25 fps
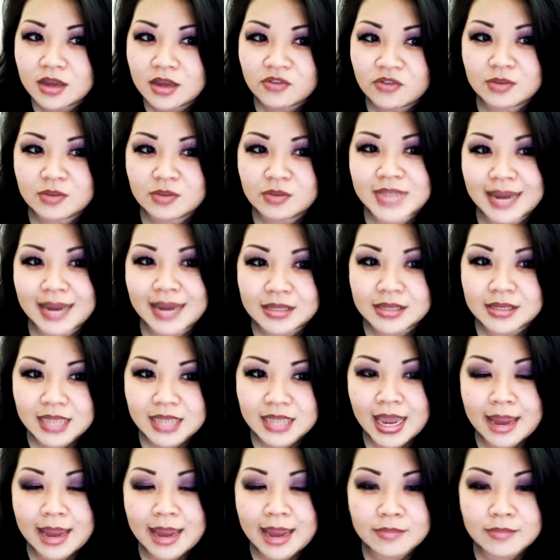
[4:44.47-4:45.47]
from time to
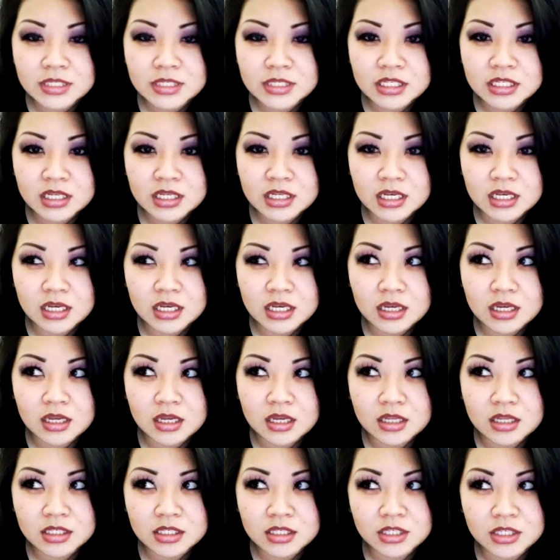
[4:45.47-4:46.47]
time
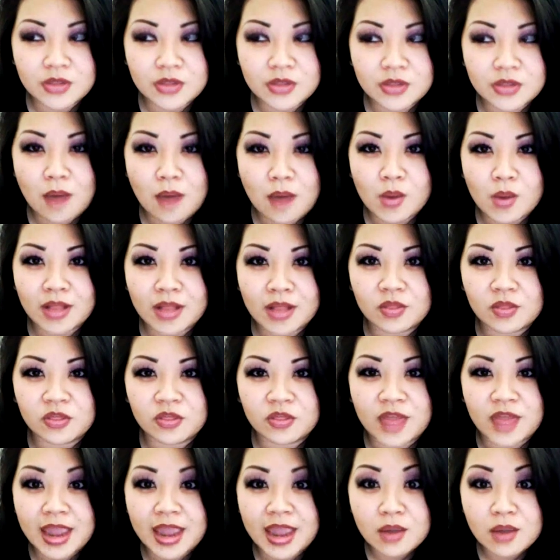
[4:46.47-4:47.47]
so that when
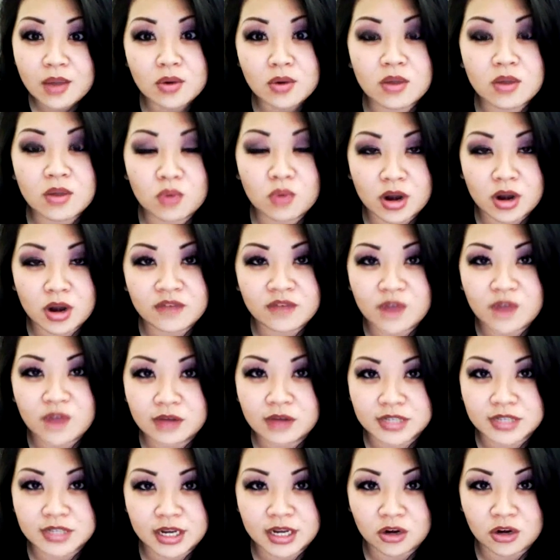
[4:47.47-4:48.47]
they were
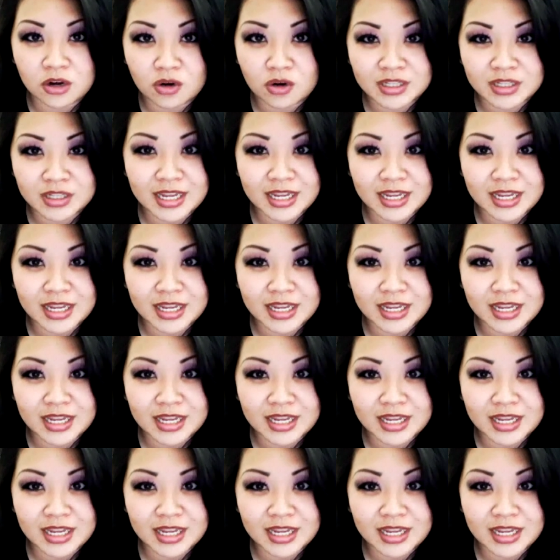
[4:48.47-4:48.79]
involved in intercourse,